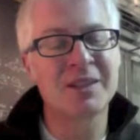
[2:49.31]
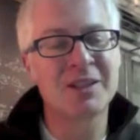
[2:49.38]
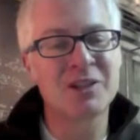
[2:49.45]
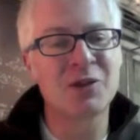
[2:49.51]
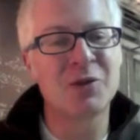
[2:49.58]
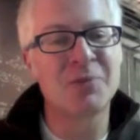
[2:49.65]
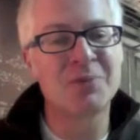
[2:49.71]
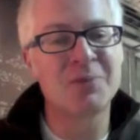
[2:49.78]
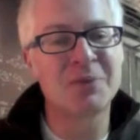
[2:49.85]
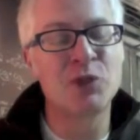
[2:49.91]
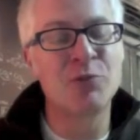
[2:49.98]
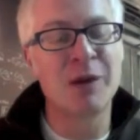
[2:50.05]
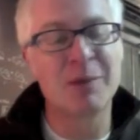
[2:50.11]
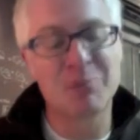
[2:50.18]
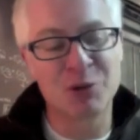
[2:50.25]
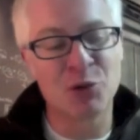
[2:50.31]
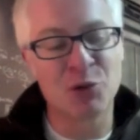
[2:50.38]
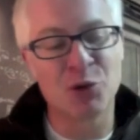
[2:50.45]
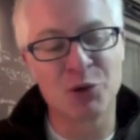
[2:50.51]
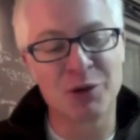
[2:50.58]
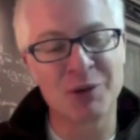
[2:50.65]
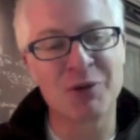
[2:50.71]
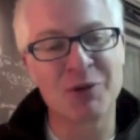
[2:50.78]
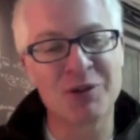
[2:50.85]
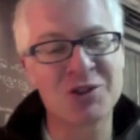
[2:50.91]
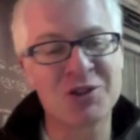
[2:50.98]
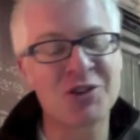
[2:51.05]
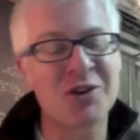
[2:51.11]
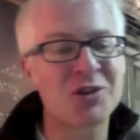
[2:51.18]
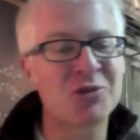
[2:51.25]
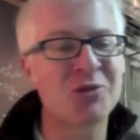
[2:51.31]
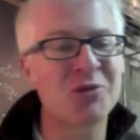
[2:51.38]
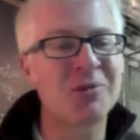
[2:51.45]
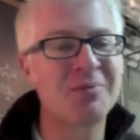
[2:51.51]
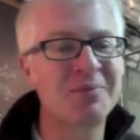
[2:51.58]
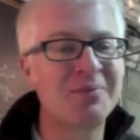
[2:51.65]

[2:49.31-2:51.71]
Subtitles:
So you might be early with this, Joshua.